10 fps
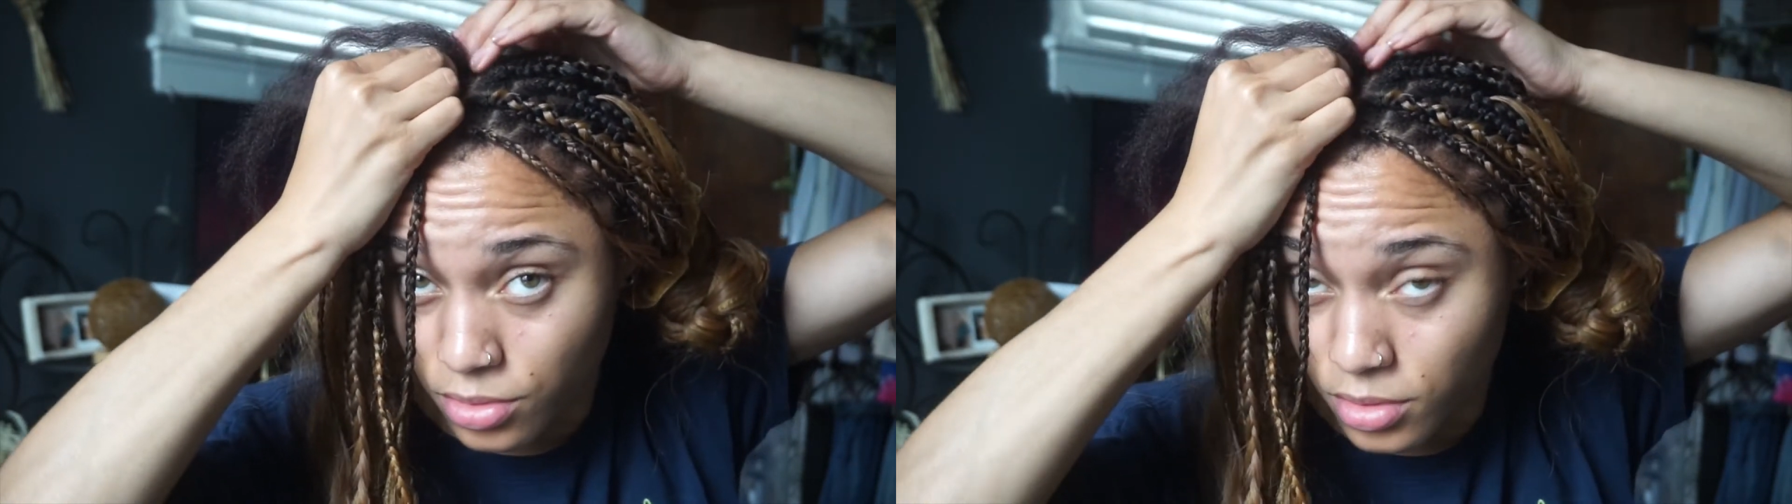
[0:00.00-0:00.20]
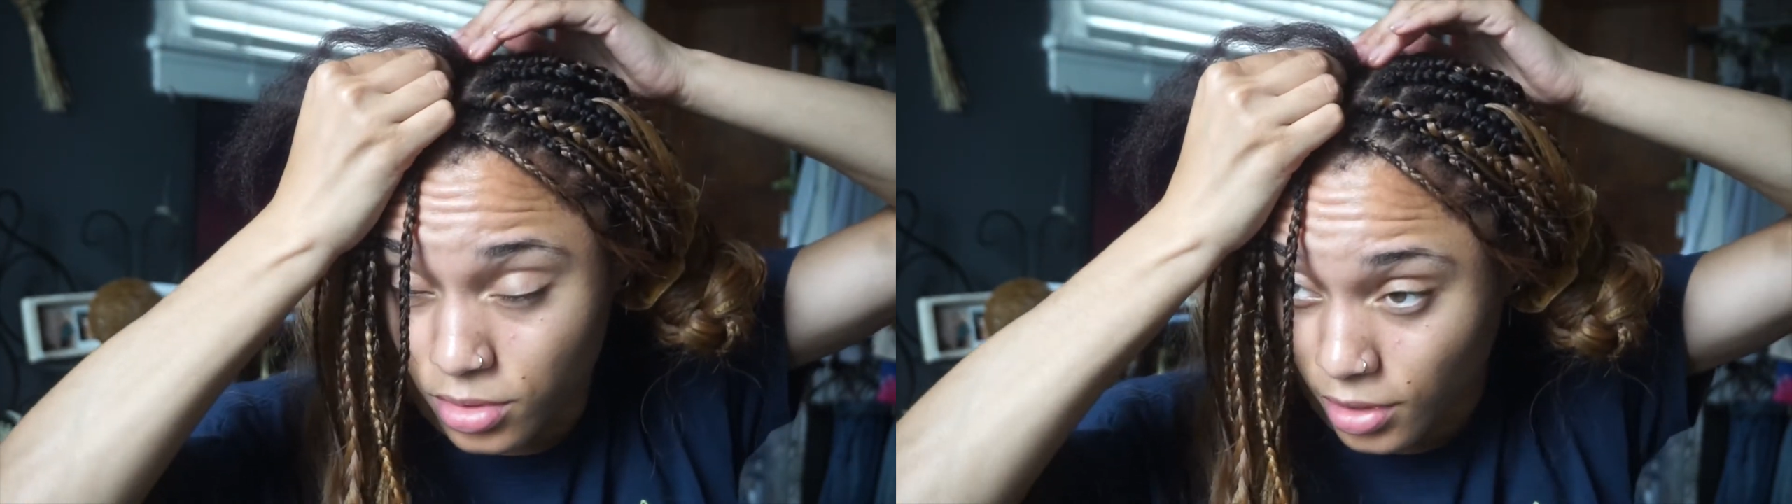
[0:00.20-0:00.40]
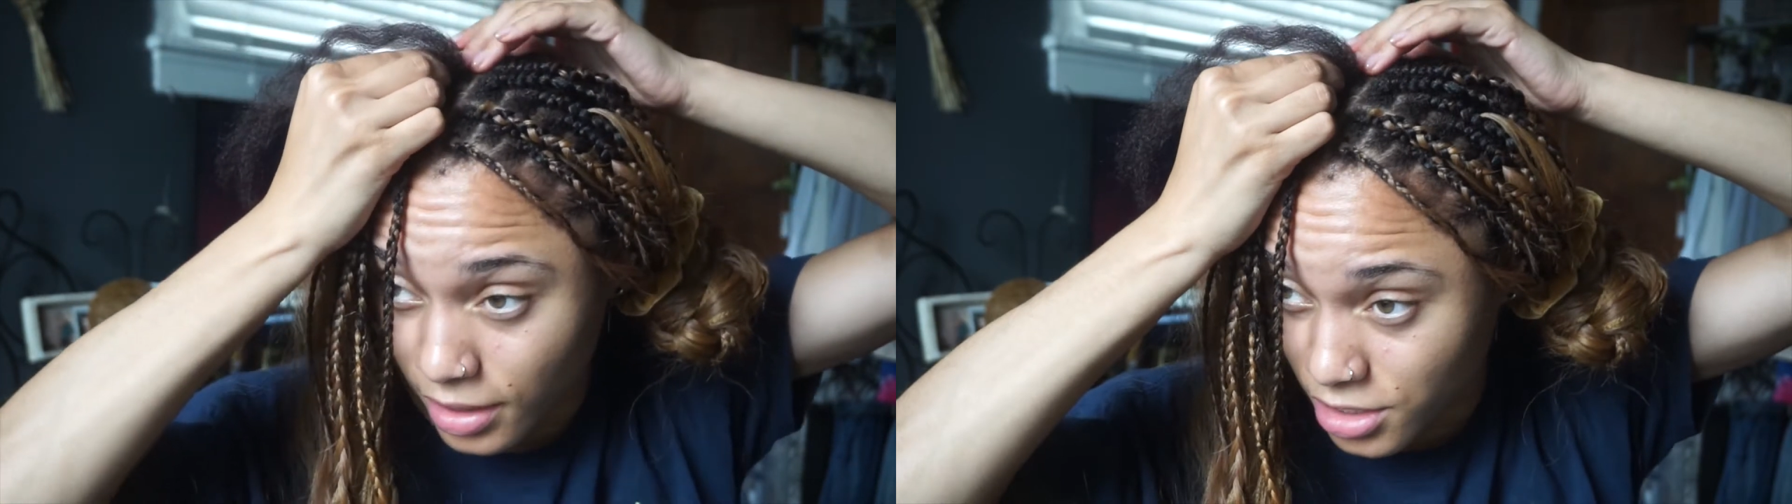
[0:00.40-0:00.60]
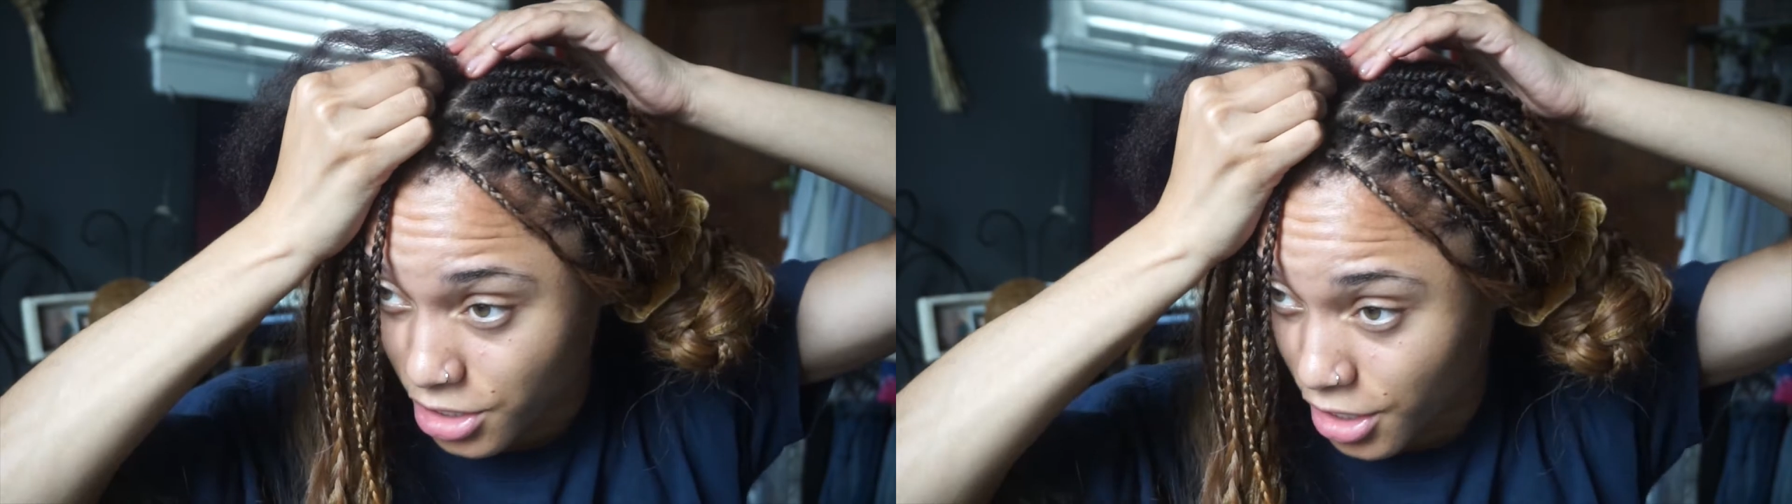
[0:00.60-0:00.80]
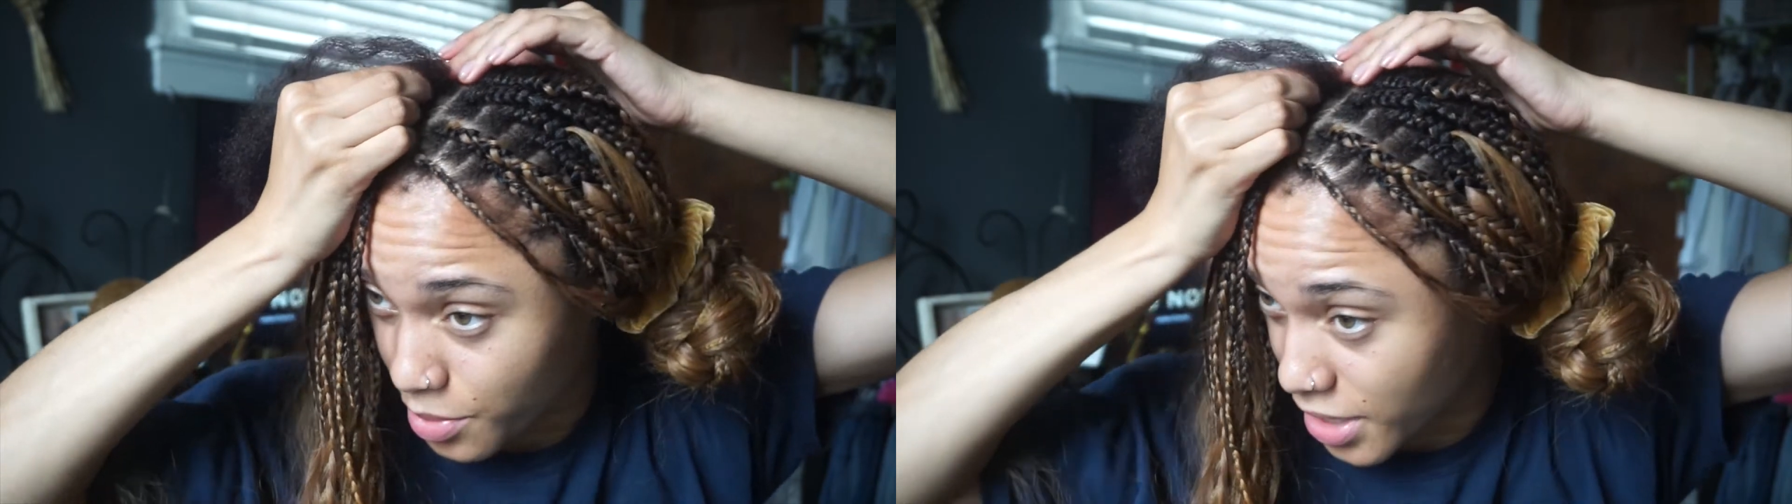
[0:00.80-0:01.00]
So I'll
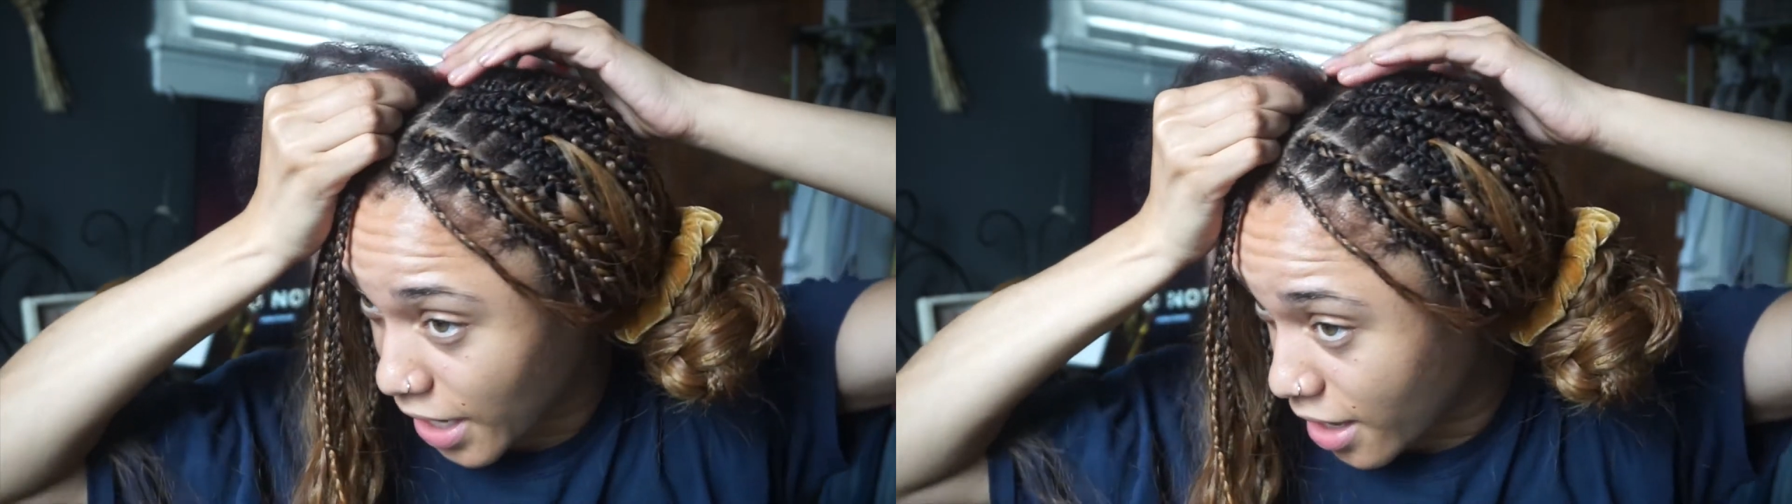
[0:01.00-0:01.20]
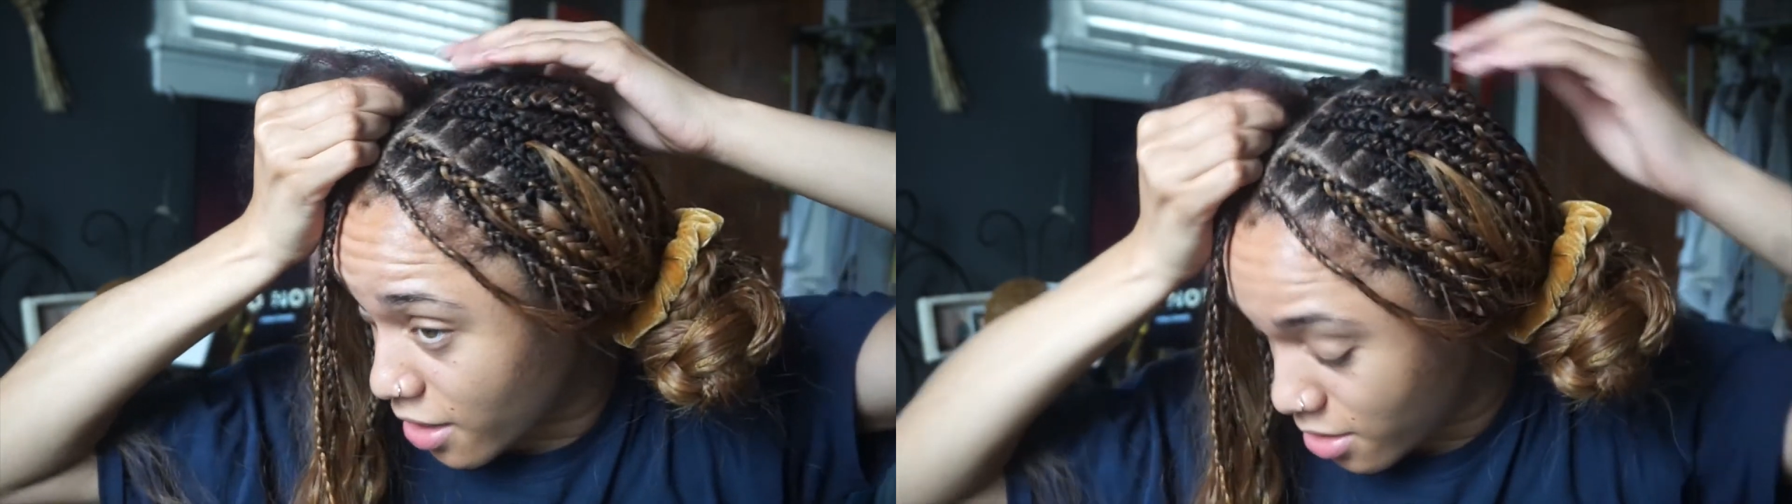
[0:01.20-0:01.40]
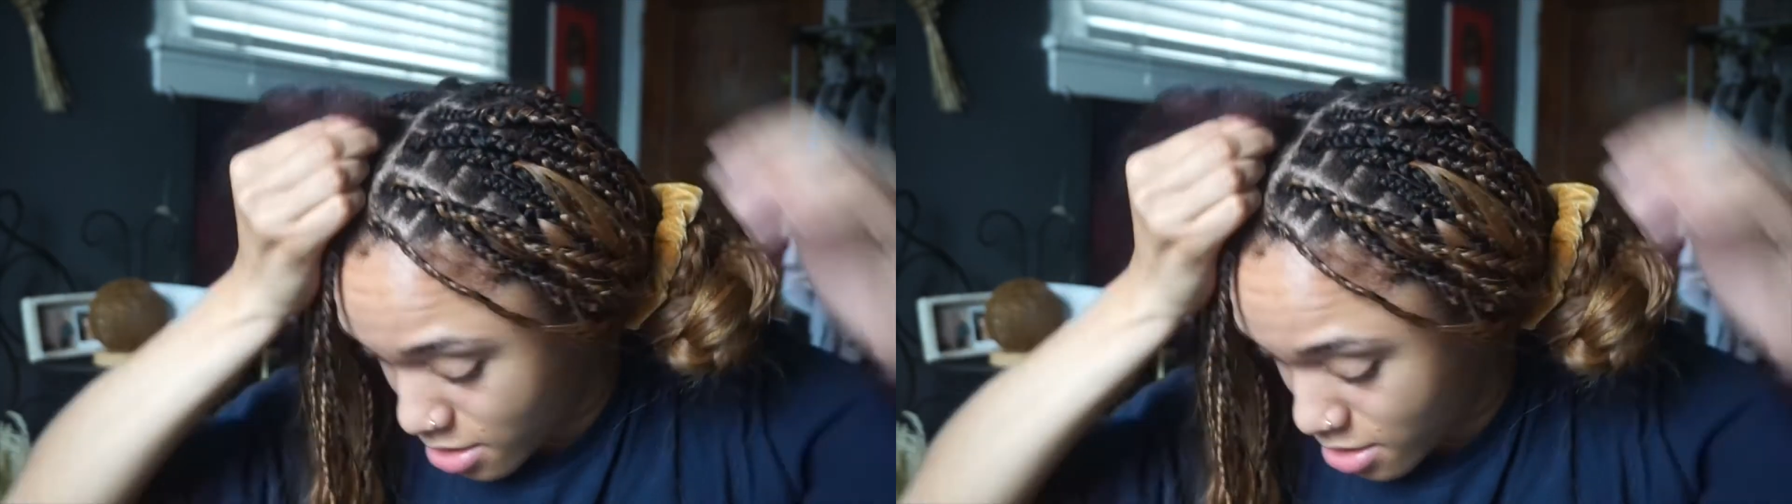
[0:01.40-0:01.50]
start with that,